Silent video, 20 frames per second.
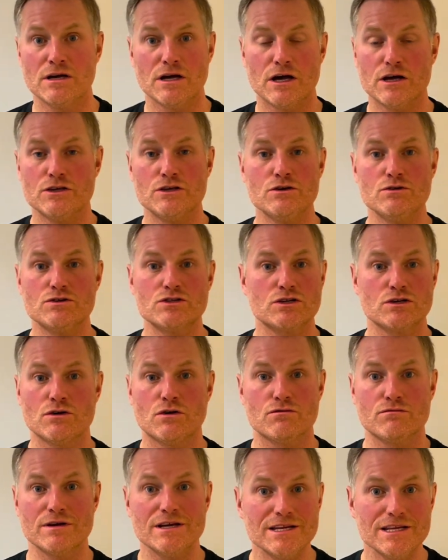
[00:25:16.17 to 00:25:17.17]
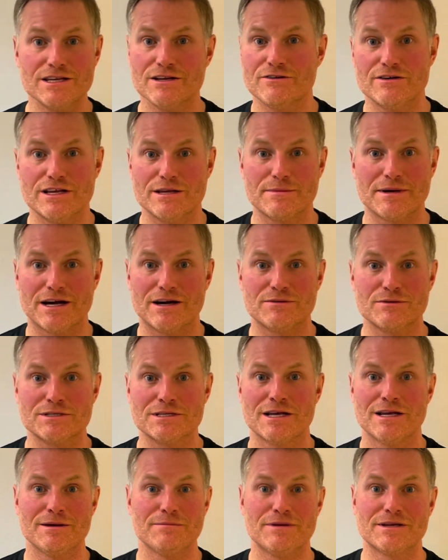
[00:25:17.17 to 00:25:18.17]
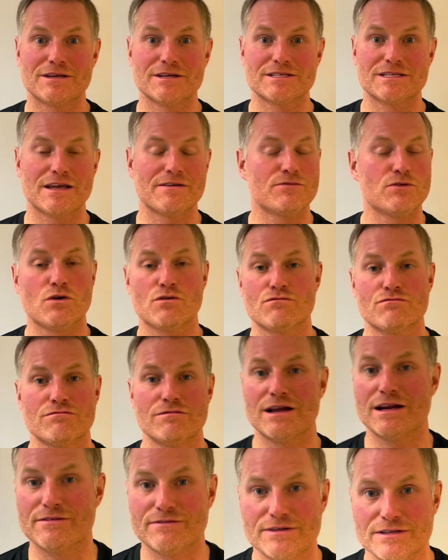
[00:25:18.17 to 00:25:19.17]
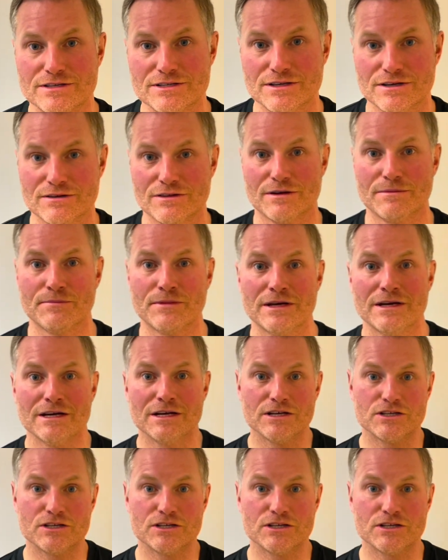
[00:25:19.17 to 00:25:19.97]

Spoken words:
are used to not reading your emails because they're not relevant to them.